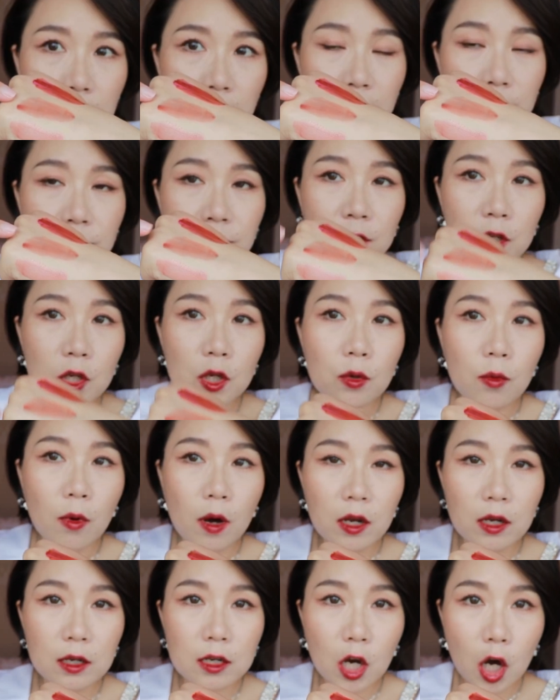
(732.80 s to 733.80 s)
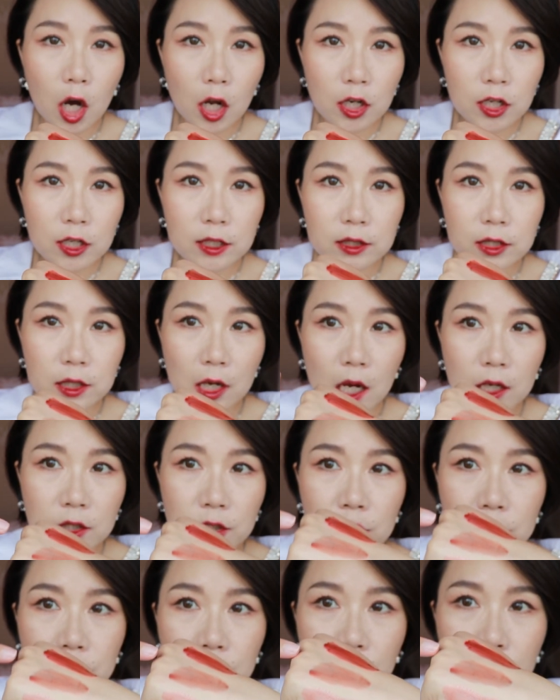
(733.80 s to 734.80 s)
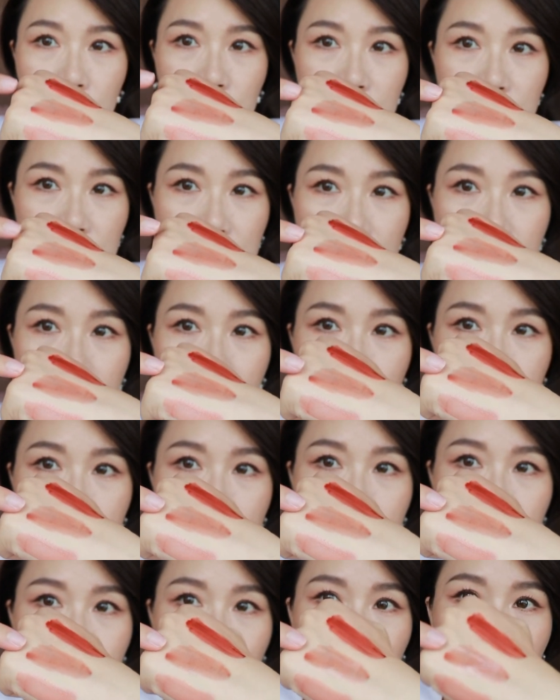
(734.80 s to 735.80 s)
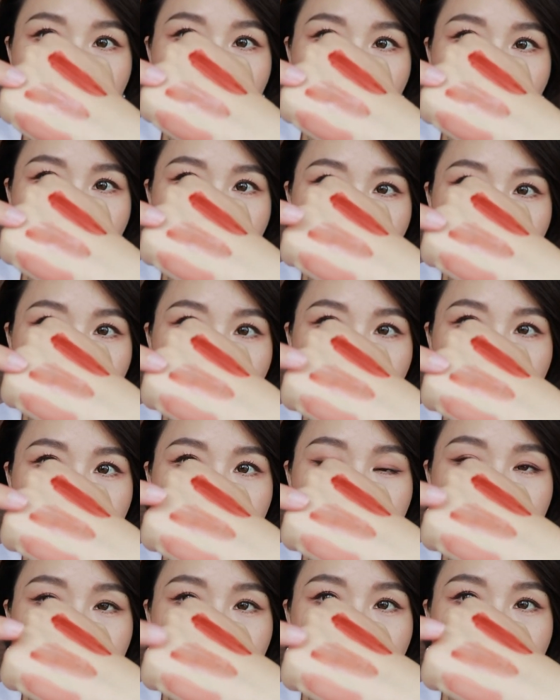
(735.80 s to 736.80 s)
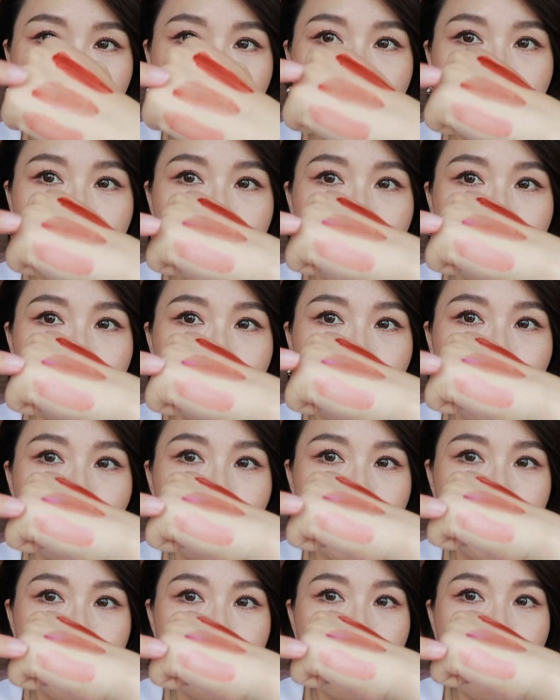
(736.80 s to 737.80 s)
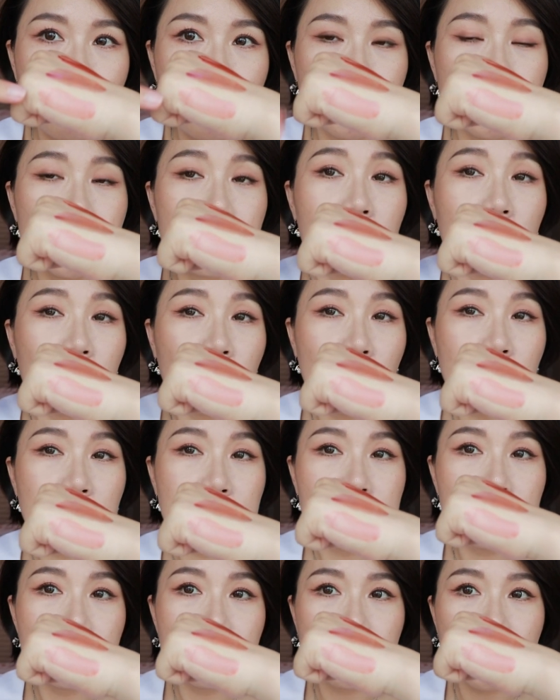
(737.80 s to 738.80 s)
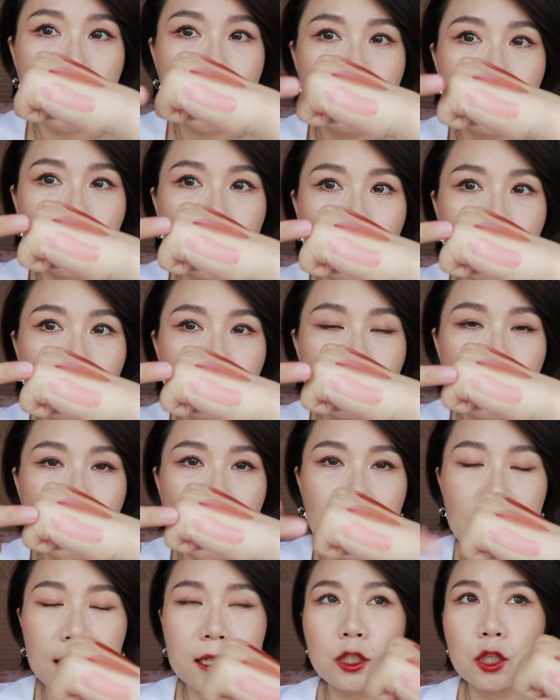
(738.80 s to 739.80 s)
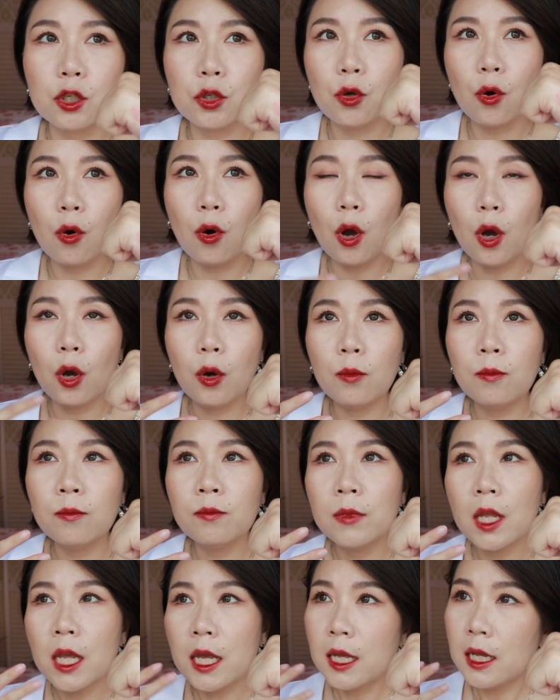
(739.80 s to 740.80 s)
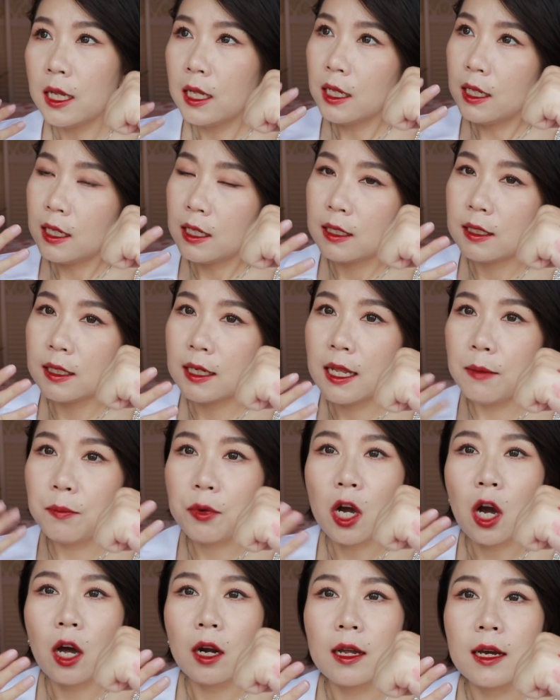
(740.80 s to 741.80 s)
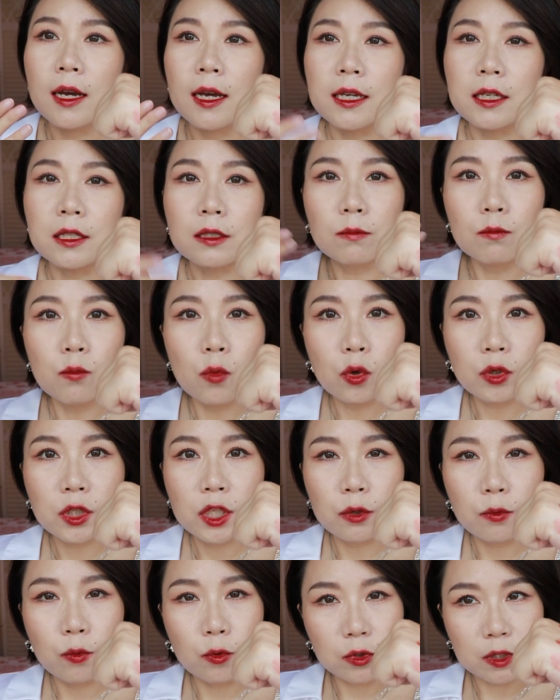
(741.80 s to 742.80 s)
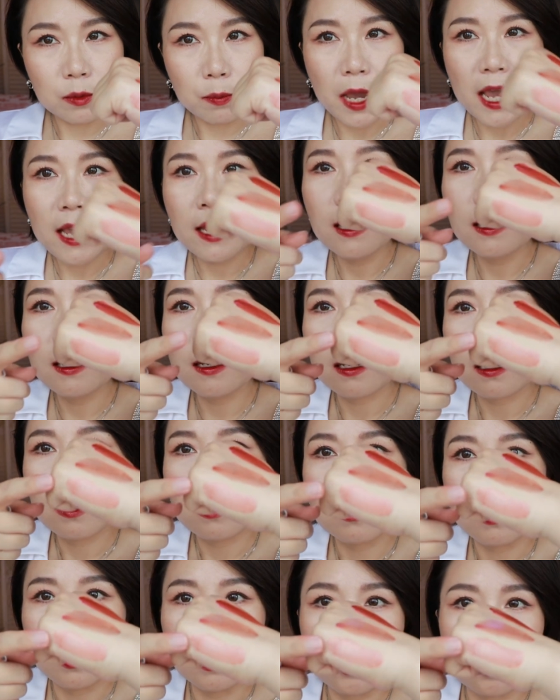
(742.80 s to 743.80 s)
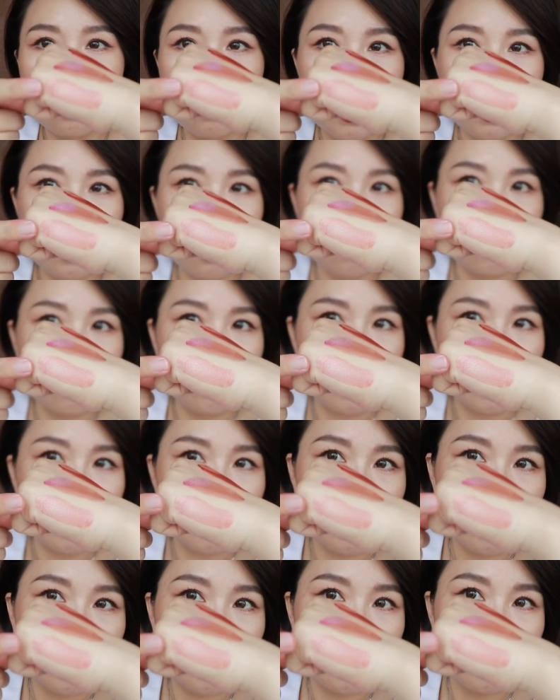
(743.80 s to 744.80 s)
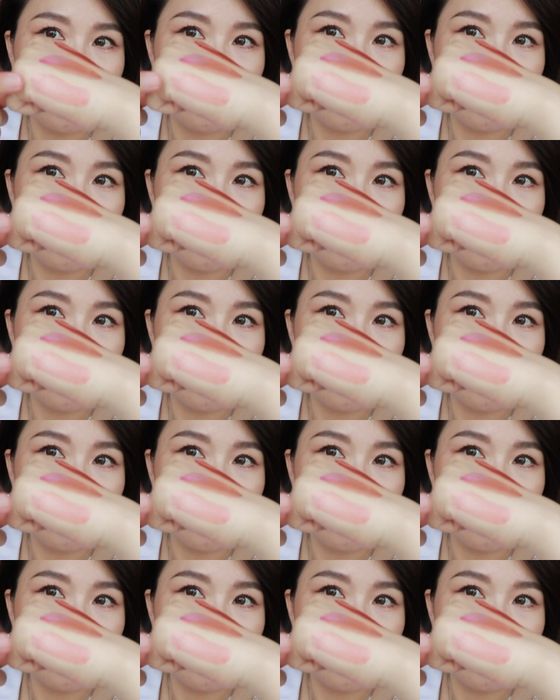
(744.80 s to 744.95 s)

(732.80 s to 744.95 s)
if you are colored undertone, skin undertone, go for this. If you're slightly lighter skin tone and your own lip color is more towards pink, then you can go for this.